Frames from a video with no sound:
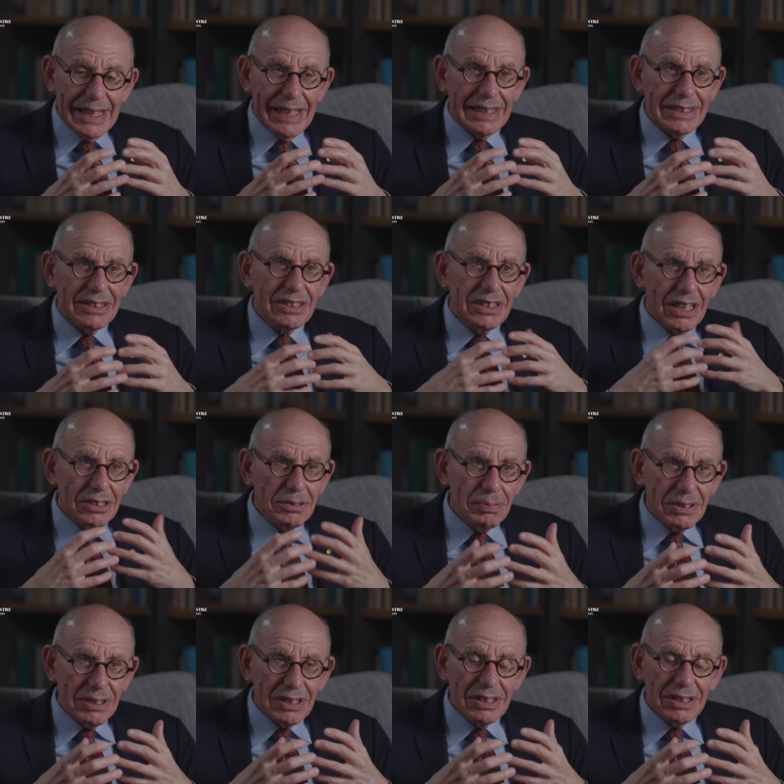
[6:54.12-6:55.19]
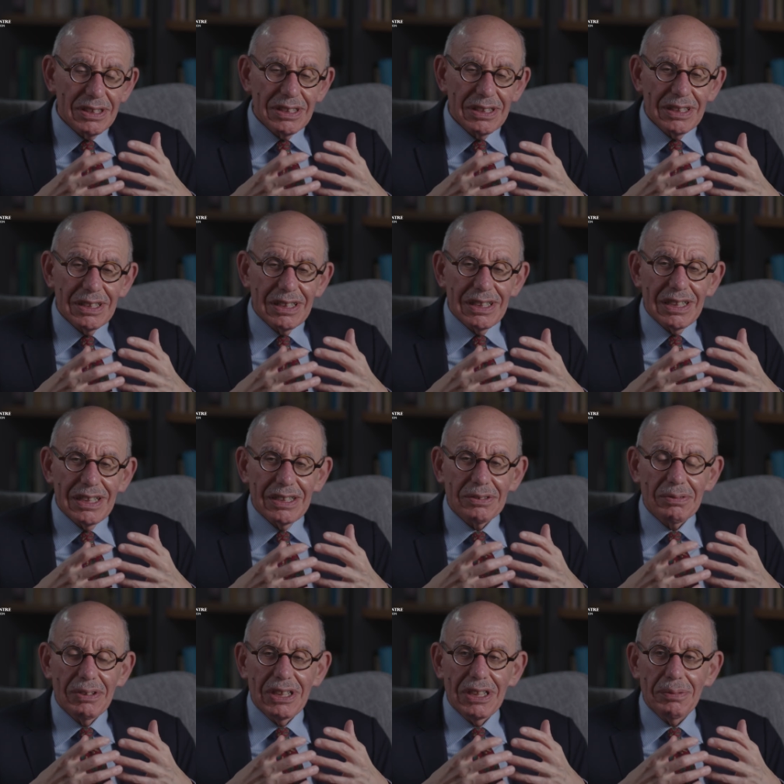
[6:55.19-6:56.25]
And judgment
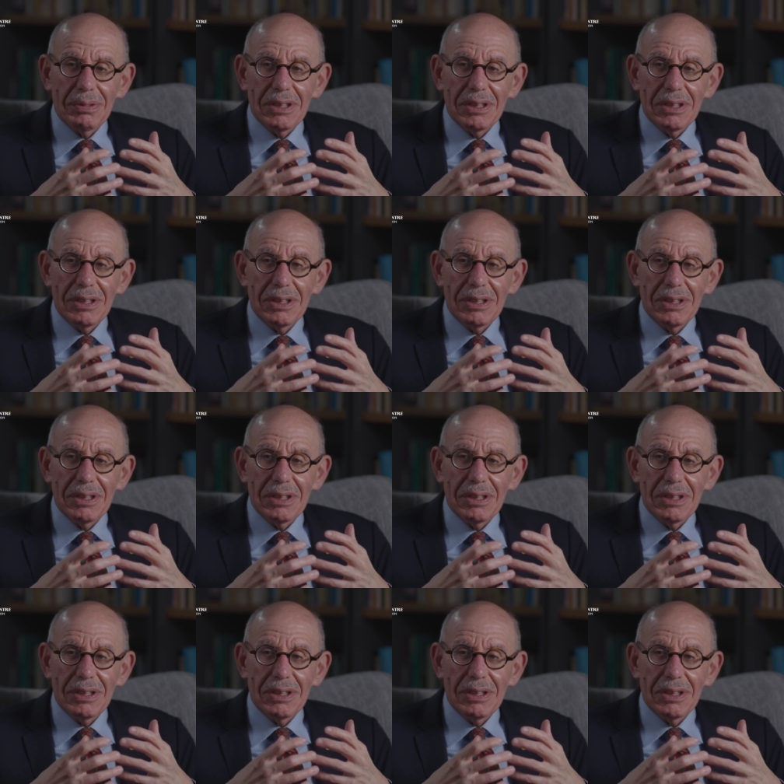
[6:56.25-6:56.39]
has really